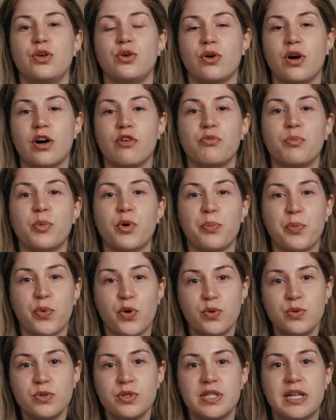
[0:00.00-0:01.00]
You have
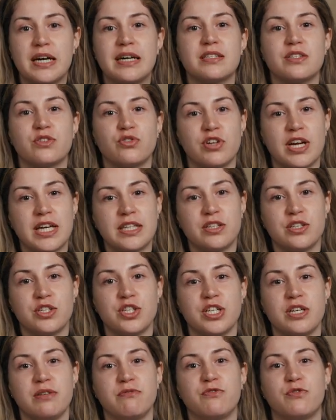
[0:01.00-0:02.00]
proposed a
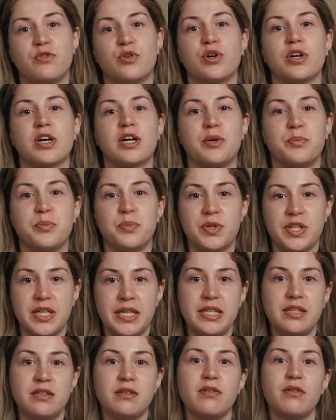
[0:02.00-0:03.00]
strategy for
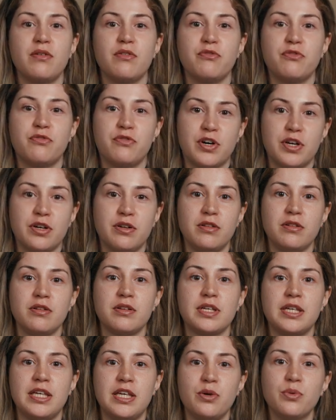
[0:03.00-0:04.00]
complete funnel
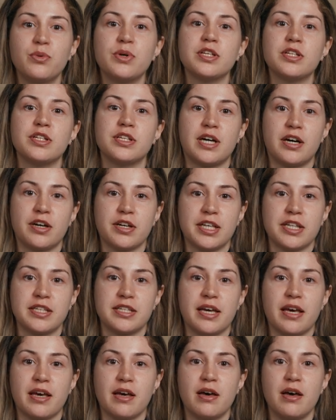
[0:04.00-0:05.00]
keyword
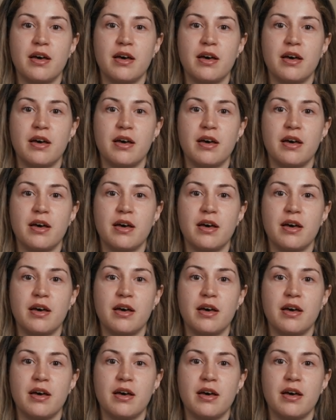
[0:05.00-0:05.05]
targeting,